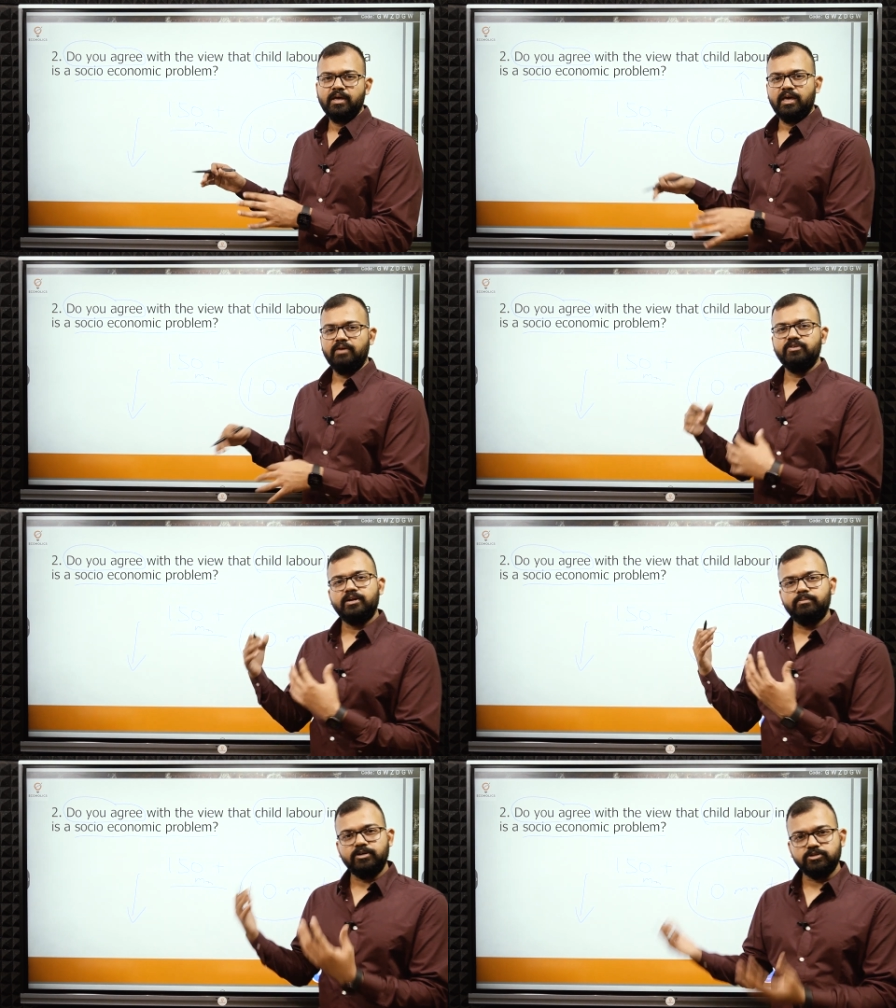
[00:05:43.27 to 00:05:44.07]
If you are
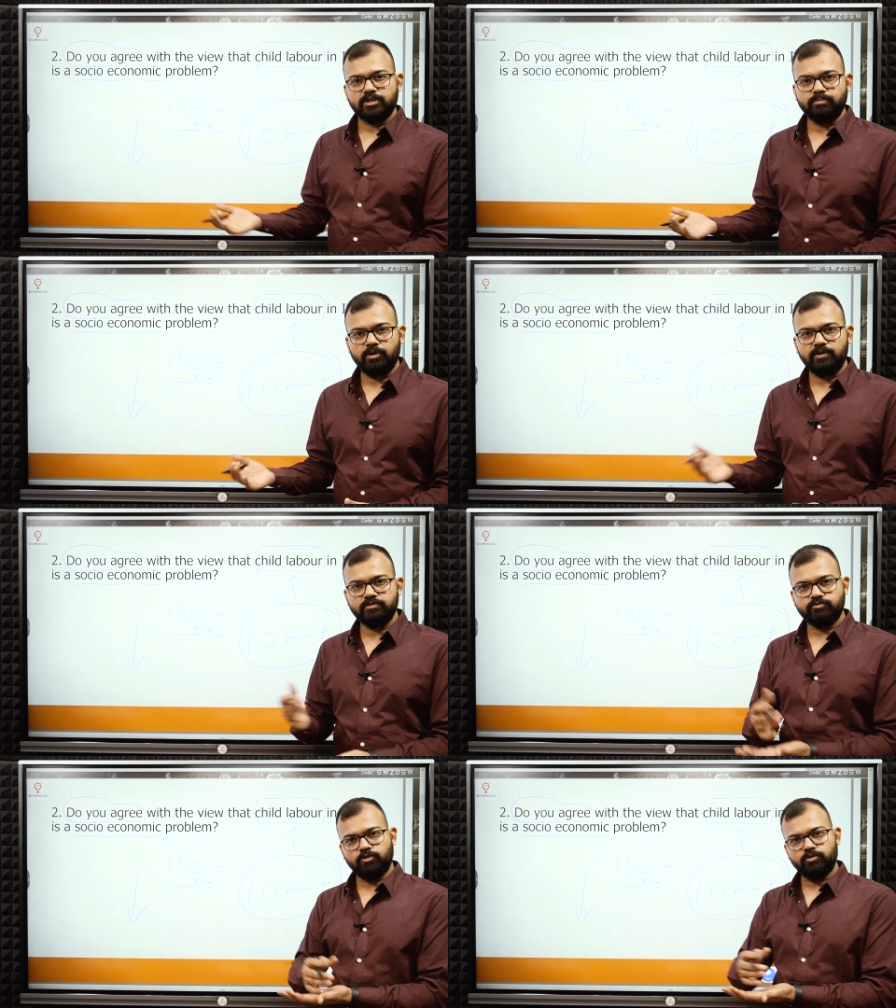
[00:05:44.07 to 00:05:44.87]
able to support
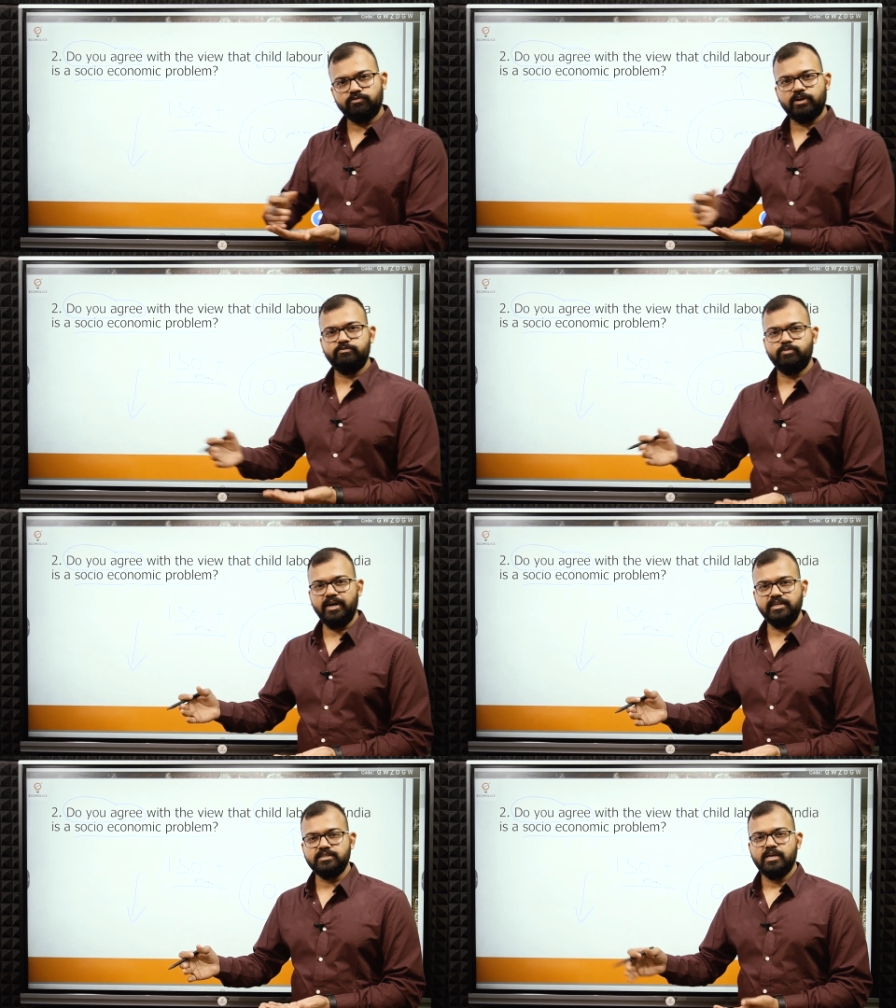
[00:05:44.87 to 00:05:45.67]
with 4 or 5
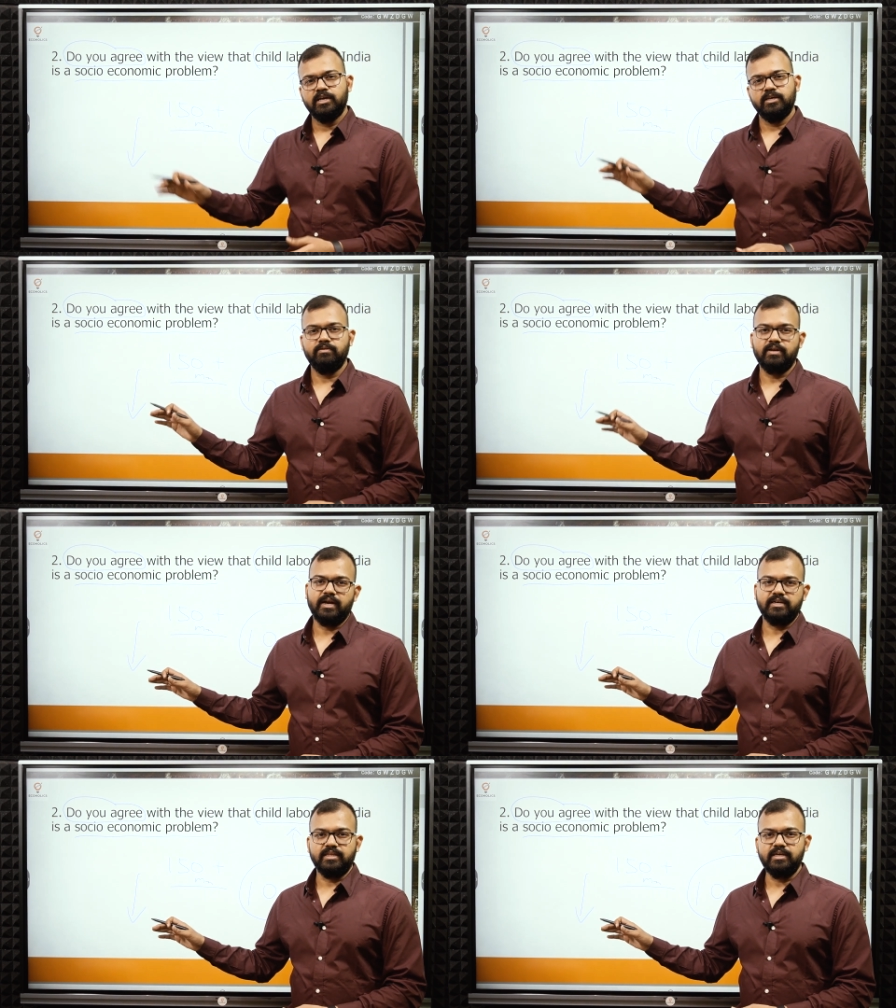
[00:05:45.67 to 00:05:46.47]
points, you will
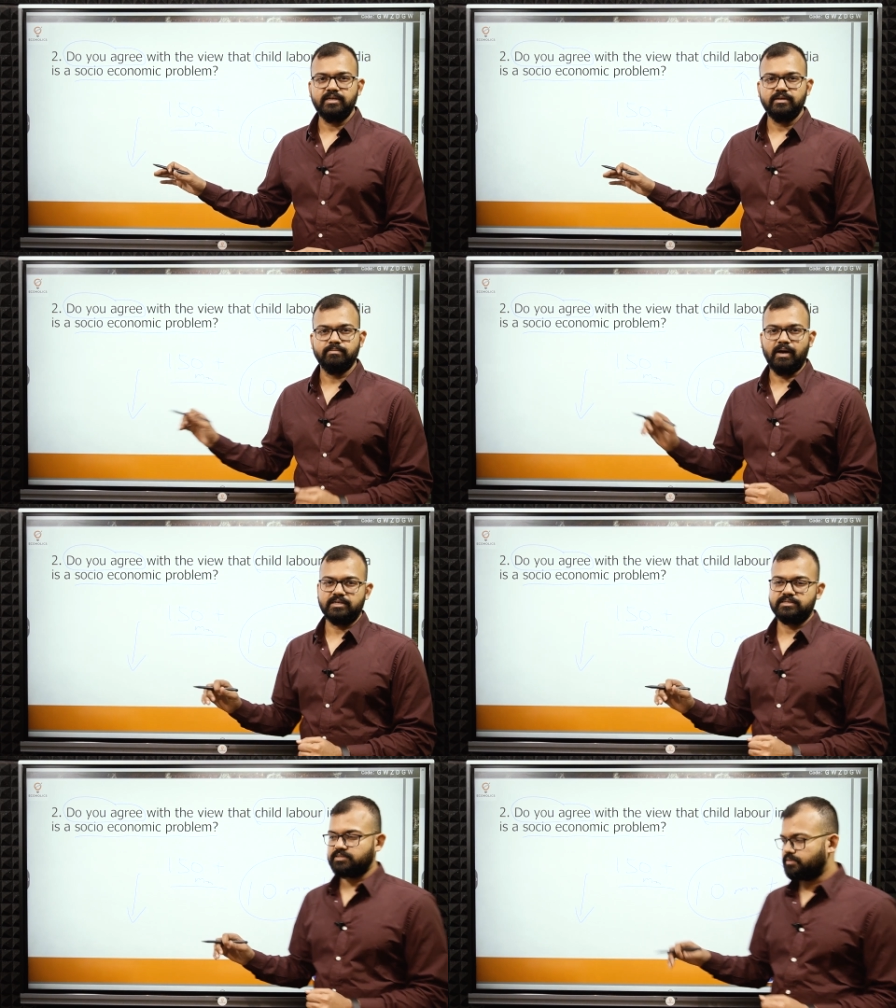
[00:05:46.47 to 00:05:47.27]
get the
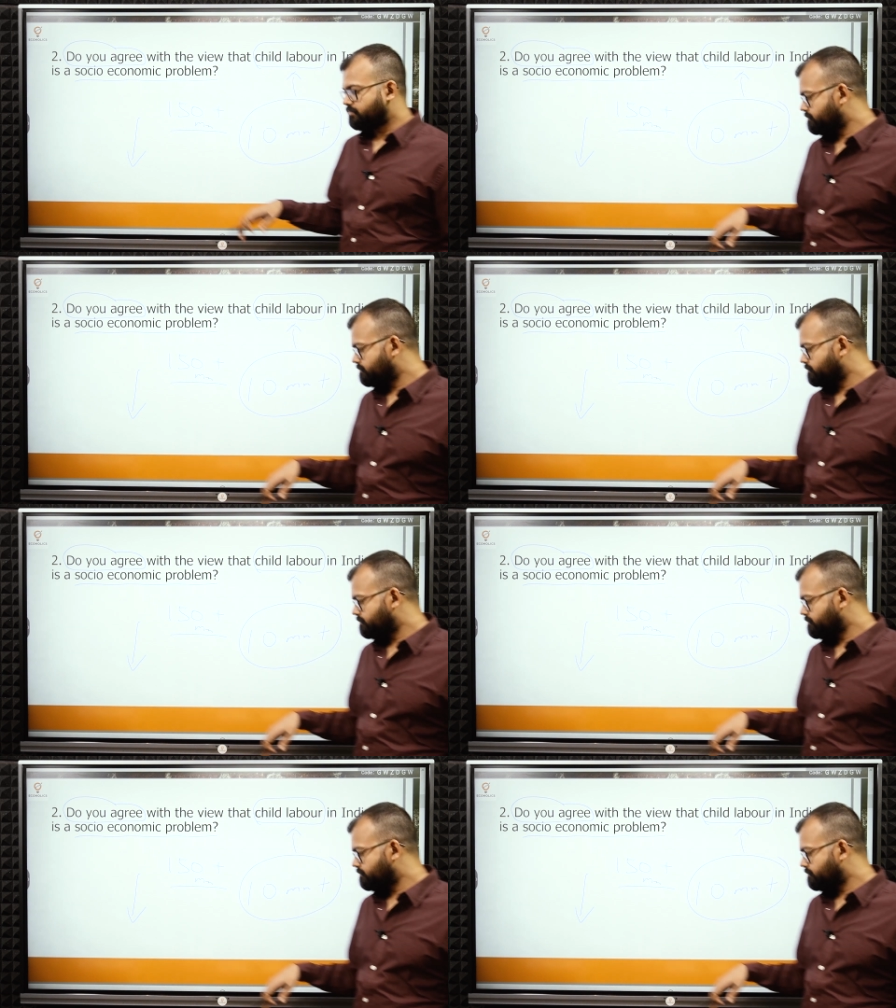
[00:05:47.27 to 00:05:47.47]
marks.